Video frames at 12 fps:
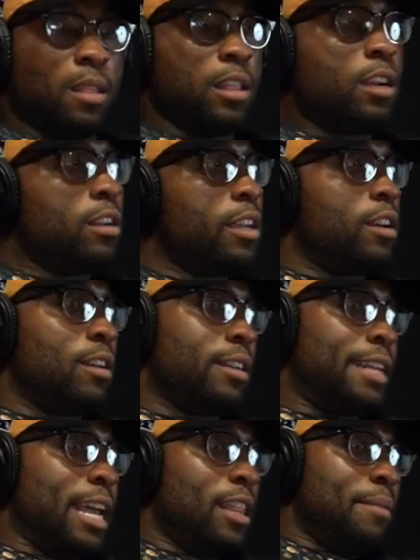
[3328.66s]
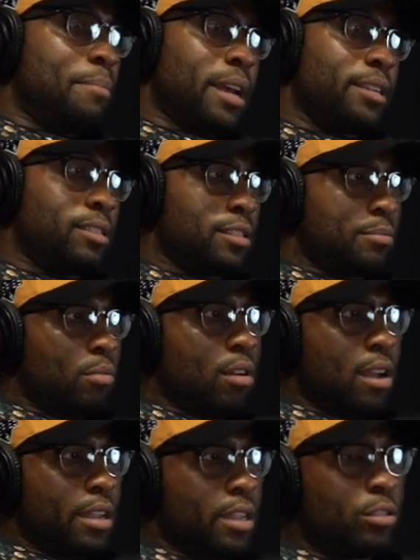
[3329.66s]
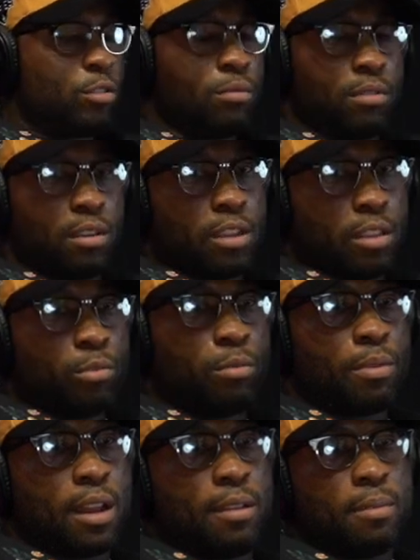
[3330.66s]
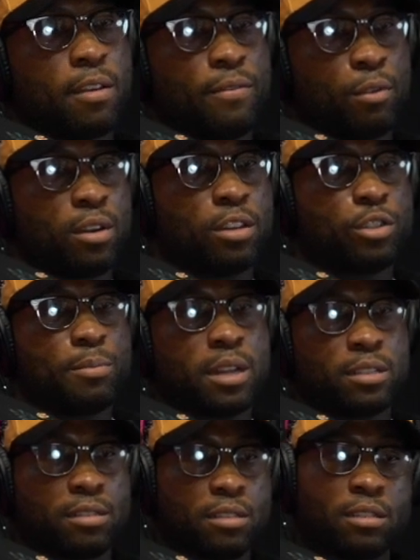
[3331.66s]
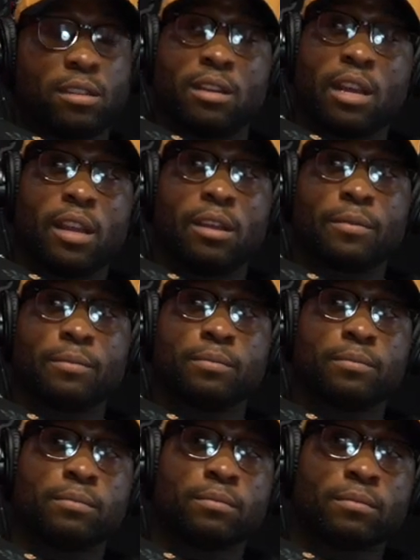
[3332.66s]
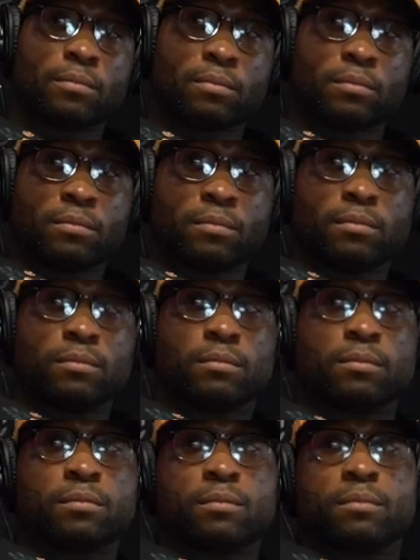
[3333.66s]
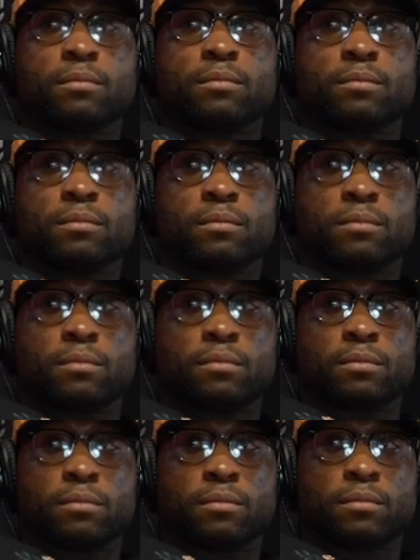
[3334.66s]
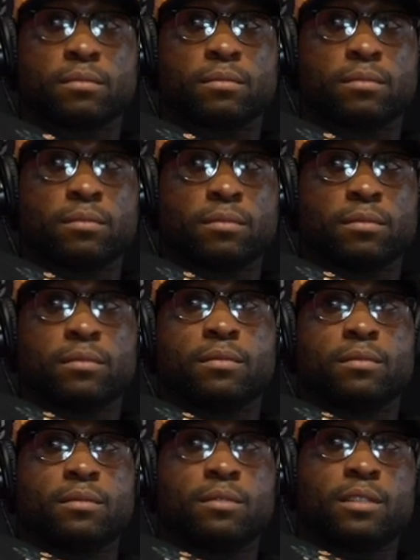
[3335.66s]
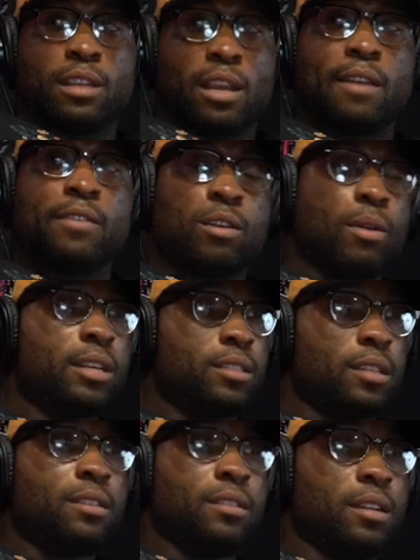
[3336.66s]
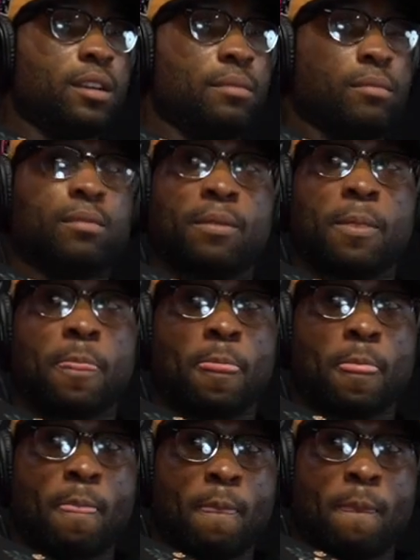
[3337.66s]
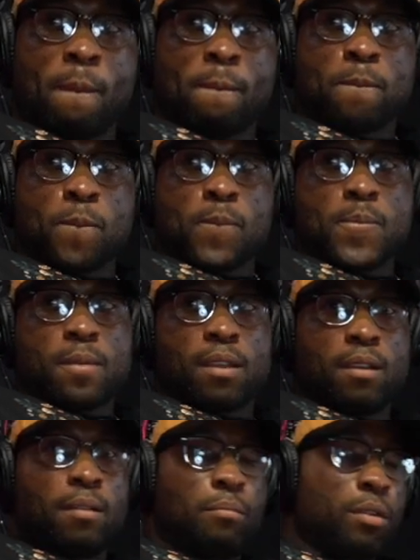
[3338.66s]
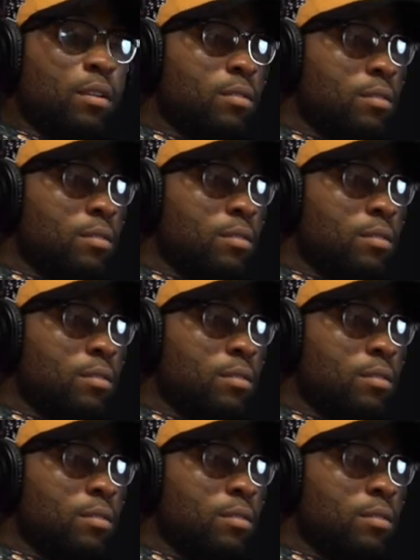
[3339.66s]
literally on a daily basis, bro. I get to get through probably about 400 messages. No, that's. I mean, I, again, on your live, bro, you try to like go back and answer every every question. But like, you don't just jump on live and do your shit. You bro.